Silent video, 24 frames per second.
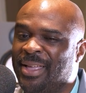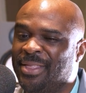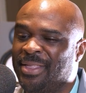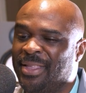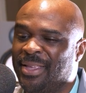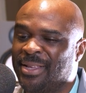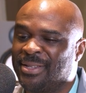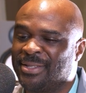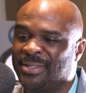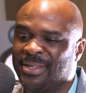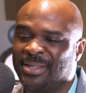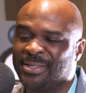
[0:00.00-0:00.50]

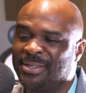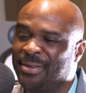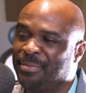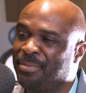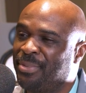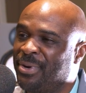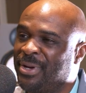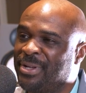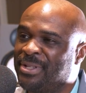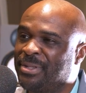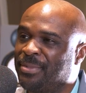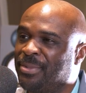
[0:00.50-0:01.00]
and the
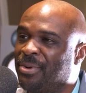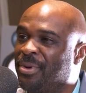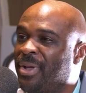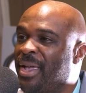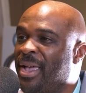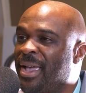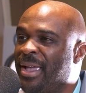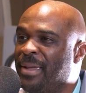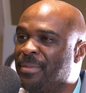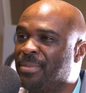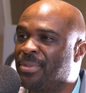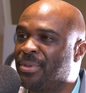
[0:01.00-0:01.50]
assistant principal
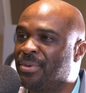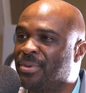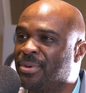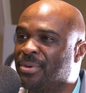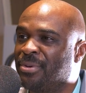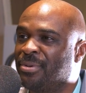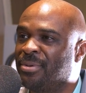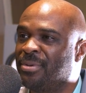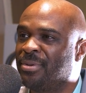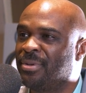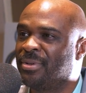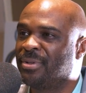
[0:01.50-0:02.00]
came
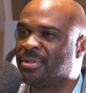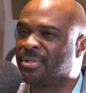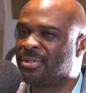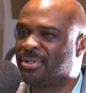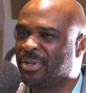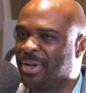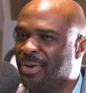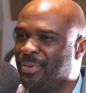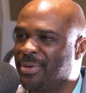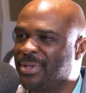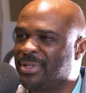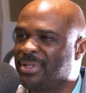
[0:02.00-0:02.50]
through,
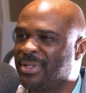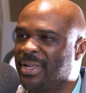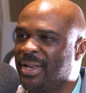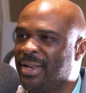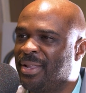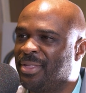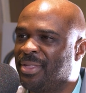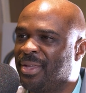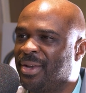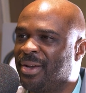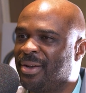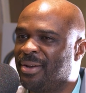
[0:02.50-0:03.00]
saw us
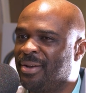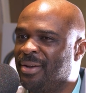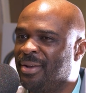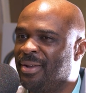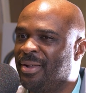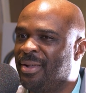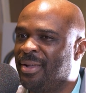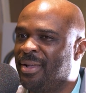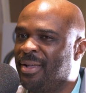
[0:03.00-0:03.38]
sitting there